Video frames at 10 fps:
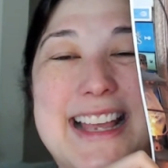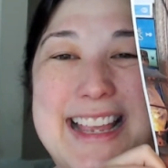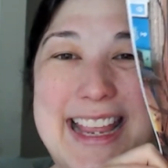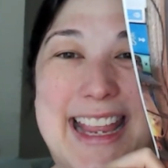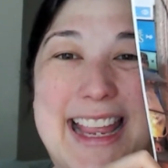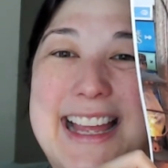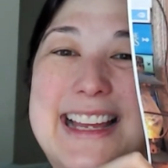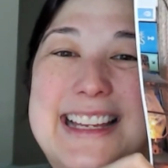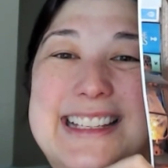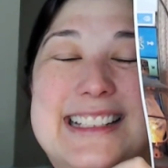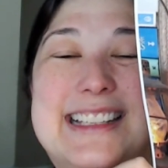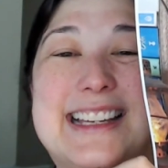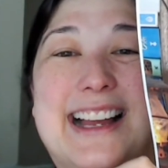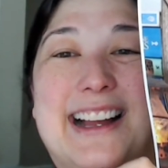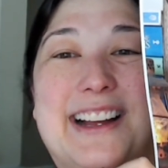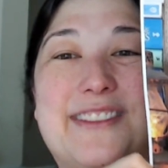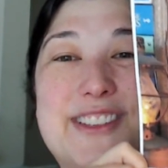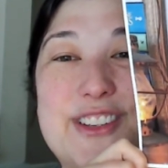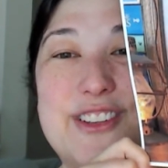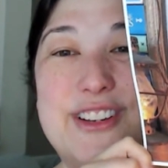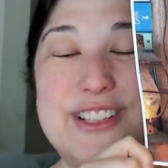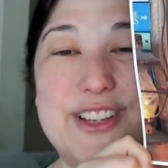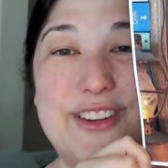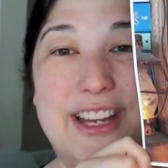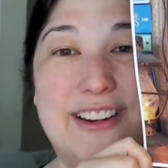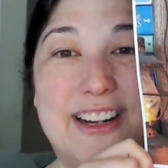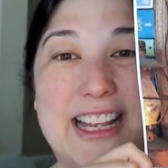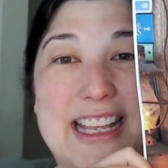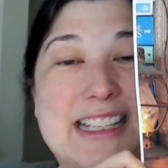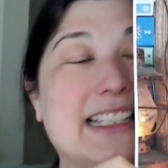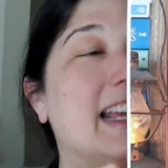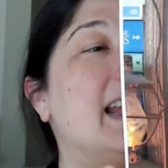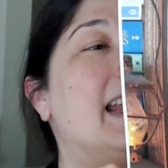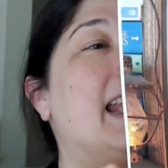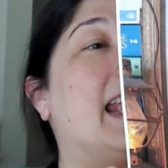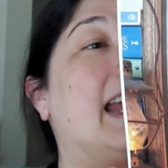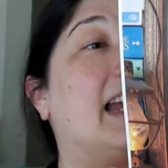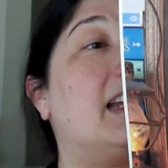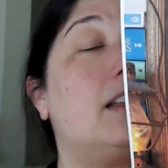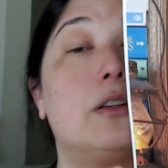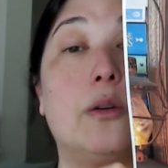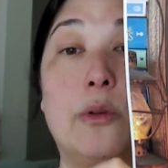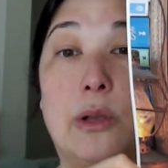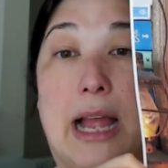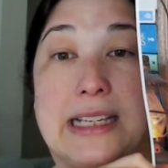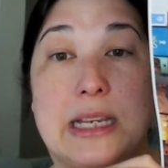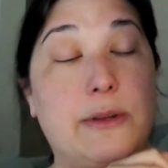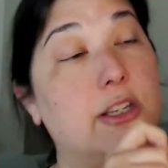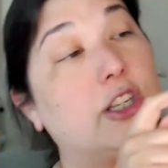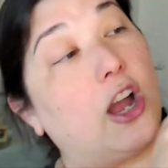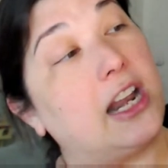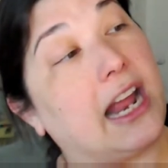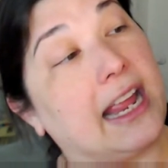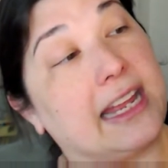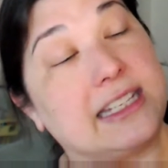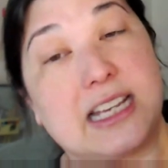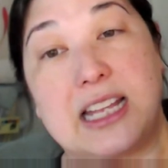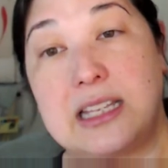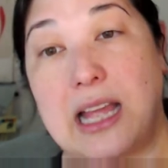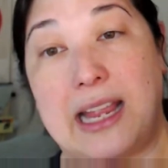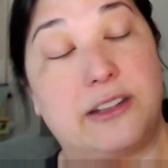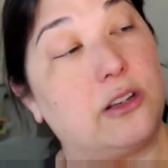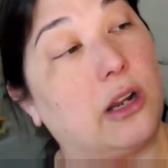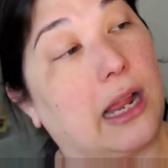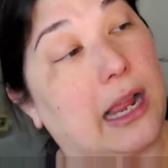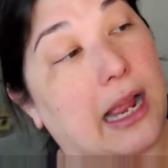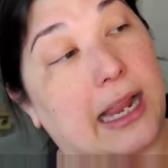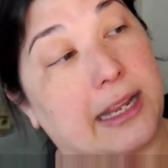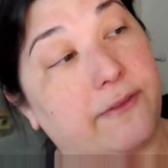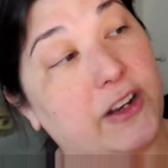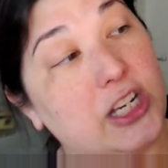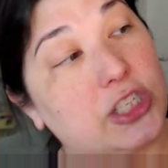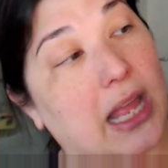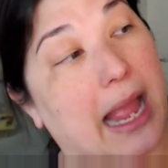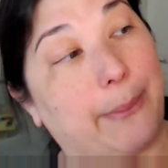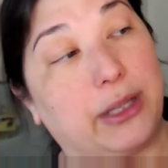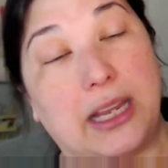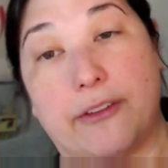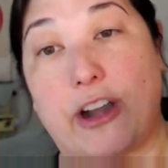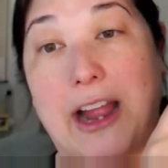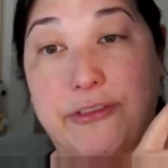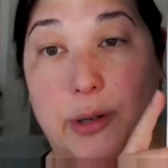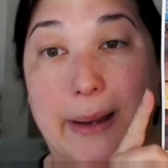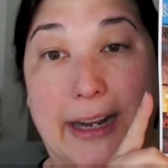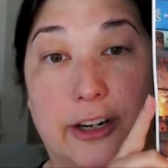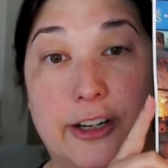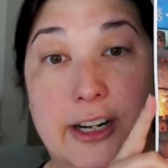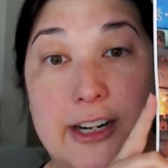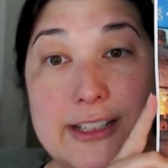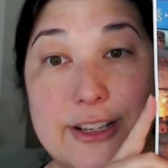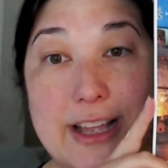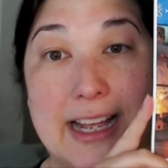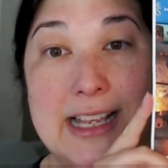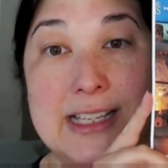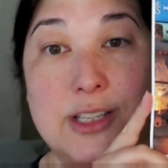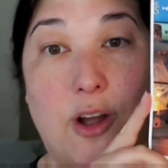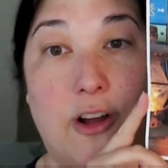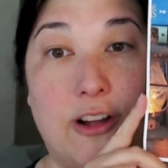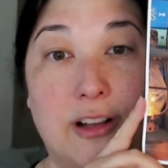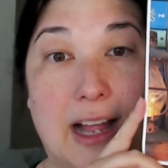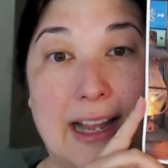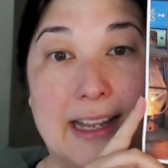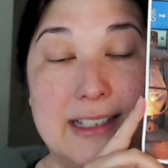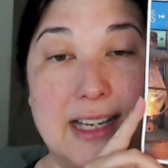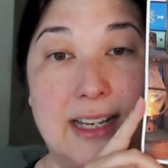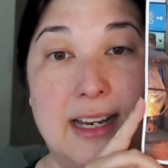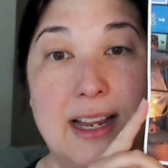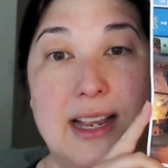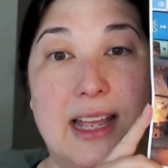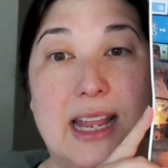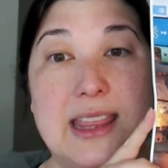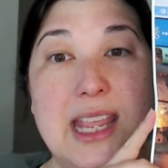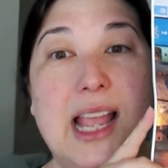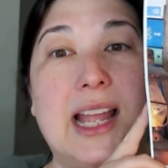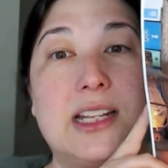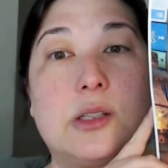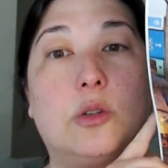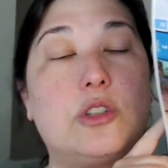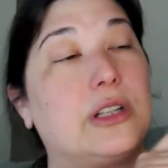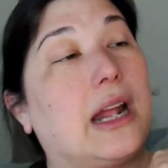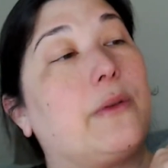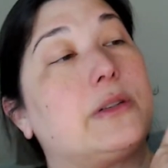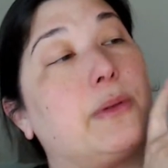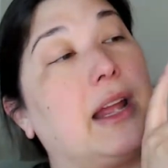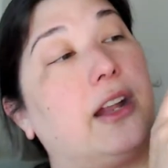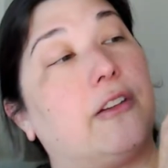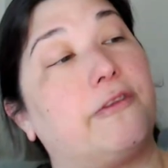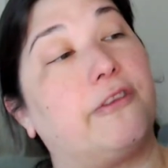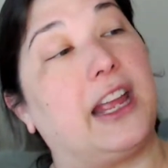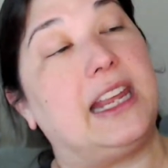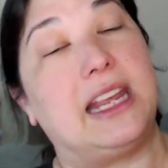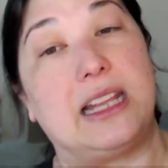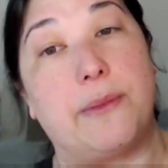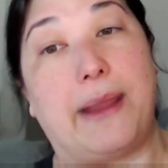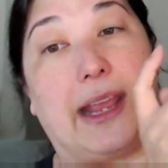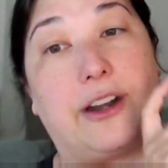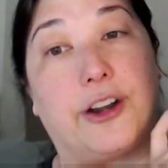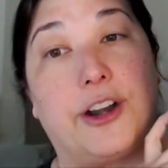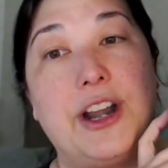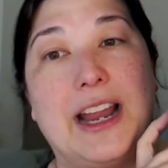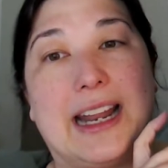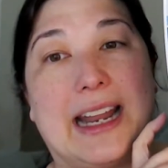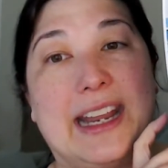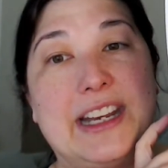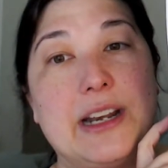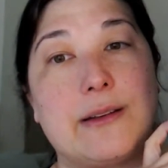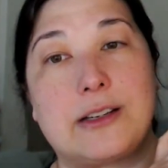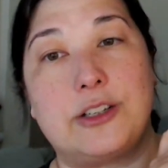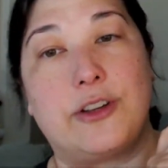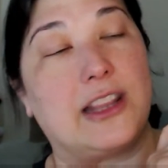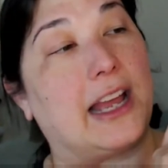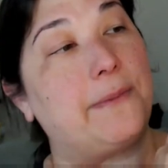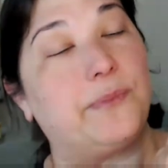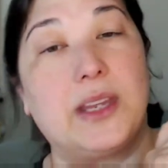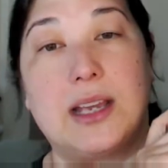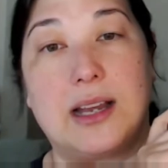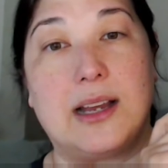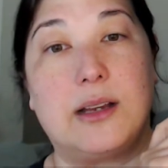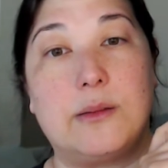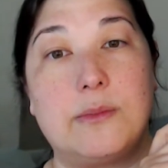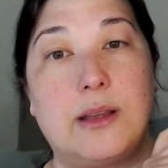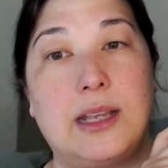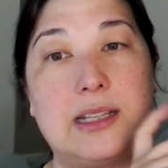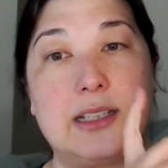And um, so, so here it is. And last time you saw it, I had done, I, I had finished the happily ever after banner. So that is all I had done. And I think I had told you that I was planning on flanking the banner and I ended up doing that. Um, and